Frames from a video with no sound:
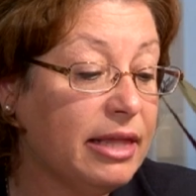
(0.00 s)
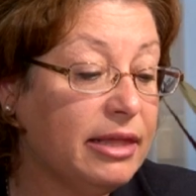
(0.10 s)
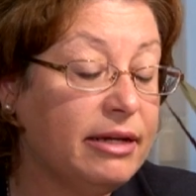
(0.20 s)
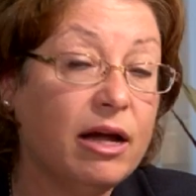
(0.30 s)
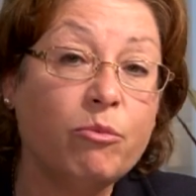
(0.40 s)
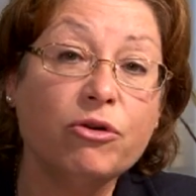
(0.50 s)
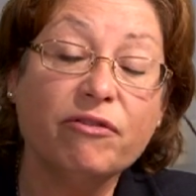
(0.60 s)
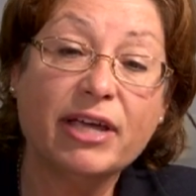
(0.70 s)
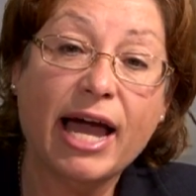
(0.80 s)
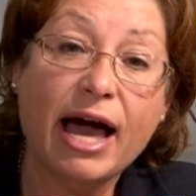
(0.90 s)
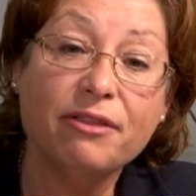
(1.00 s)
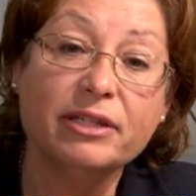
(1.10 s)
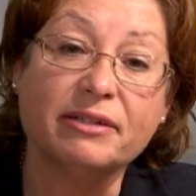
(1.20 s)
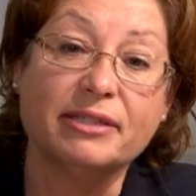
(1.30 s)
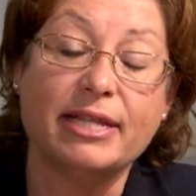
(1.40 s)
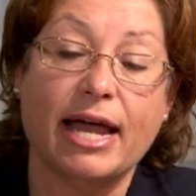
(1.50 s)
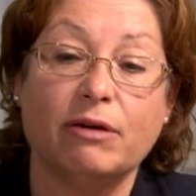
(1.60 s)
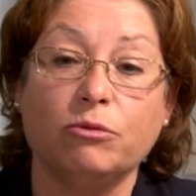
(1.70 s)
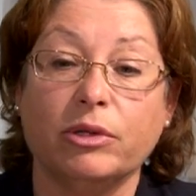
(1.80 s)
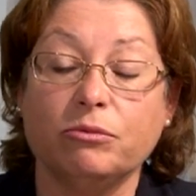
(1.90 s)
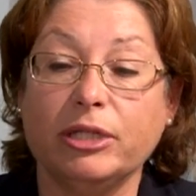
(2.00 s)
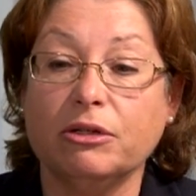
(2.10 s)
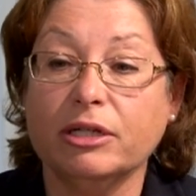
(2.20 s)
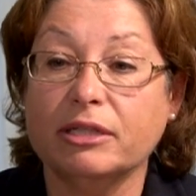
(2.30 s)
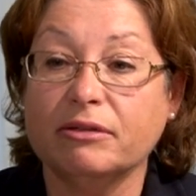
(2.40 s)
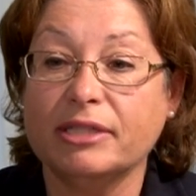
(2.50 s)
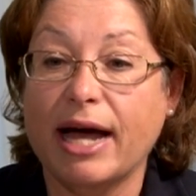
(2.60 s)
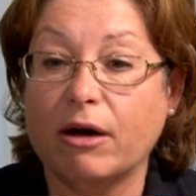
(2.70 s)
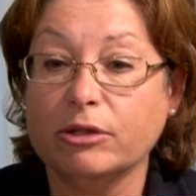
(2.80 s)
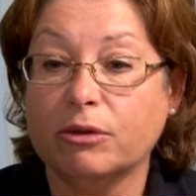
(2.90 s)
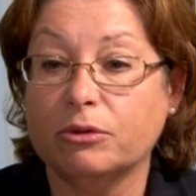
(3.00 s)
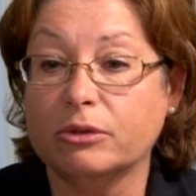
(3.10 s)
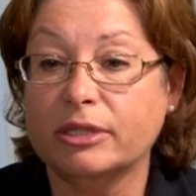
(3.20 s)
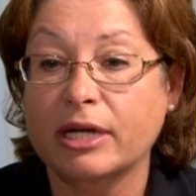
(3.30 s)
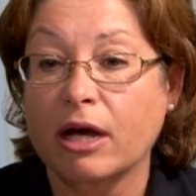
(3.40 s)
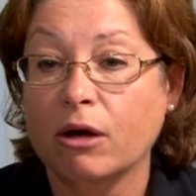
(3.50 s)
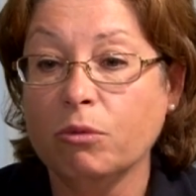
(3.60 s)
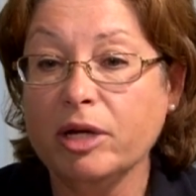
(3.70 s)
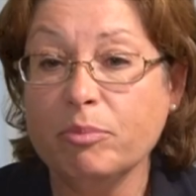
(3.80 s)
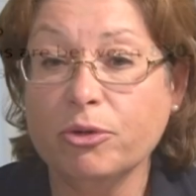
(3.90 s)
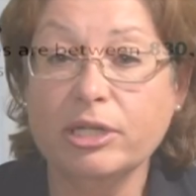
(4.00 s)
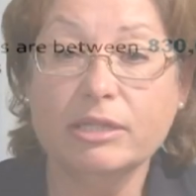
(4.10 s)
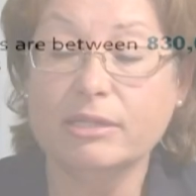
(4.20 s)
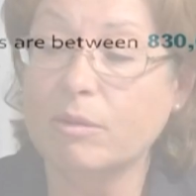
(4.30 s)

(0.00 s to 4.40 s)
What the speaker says: The number of Catholics then, when we look at those households, we put it